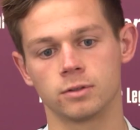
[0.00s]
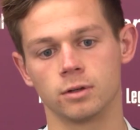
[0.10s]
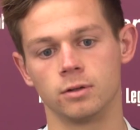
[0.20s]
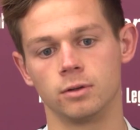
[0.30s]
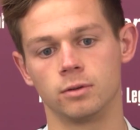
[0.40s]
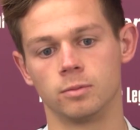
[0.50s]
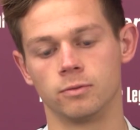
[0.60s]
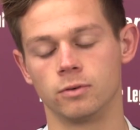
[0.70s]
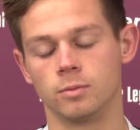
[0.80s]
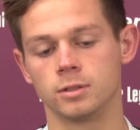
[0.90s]
shown you with the
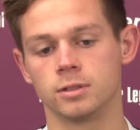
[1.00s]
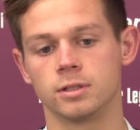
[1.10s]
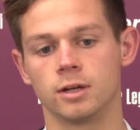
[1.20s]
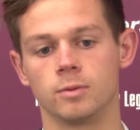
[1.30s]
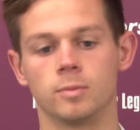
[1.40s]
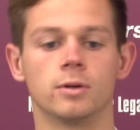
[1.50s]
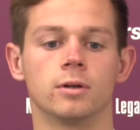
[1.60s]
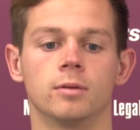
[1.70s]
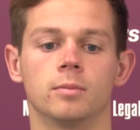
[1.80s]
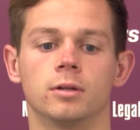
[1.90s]
performances they've been
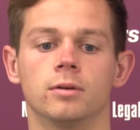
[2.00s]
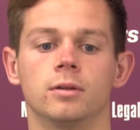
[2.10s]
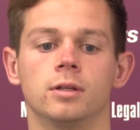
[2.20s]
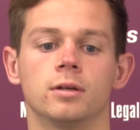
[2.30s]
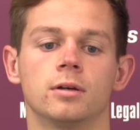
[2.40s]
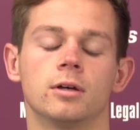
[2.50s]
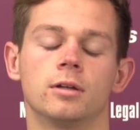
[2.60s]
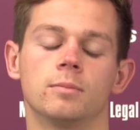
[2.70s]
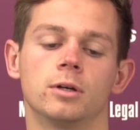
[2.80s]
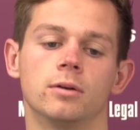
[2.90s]
putting in by doing
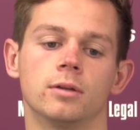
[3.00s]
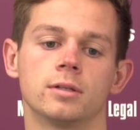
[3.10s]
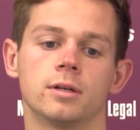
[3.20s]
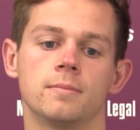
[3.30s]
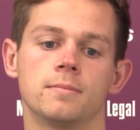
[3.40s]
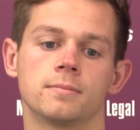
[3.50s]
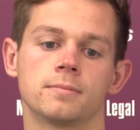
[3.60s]
the same.